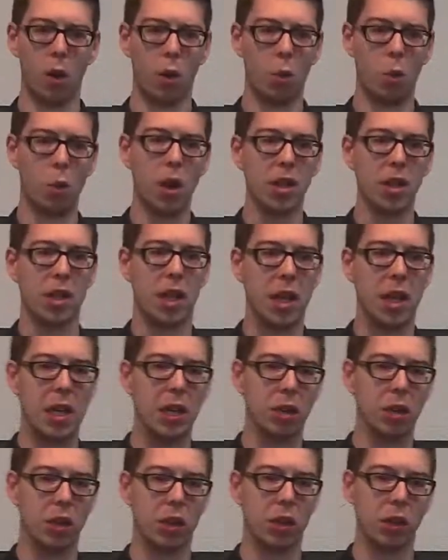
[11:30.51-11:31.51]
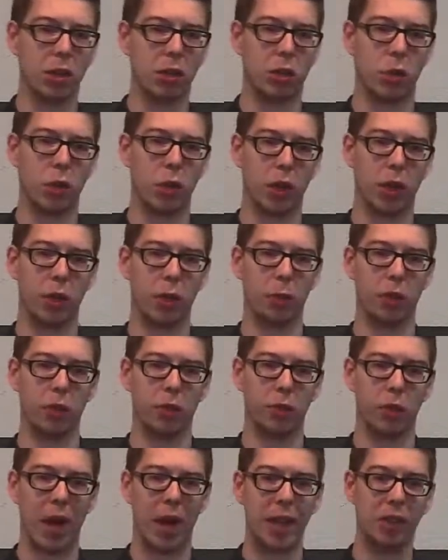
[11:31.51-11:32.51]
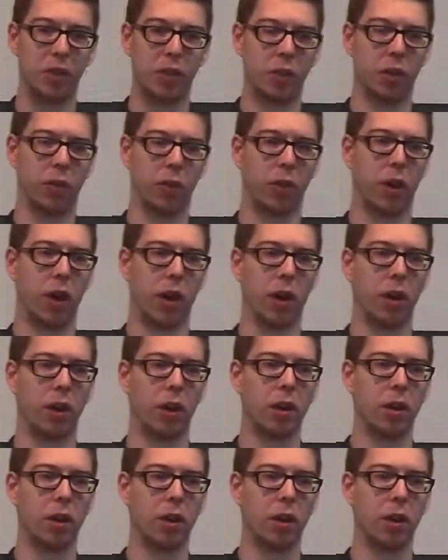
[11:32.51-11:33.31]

what's here in the story that we've read so far?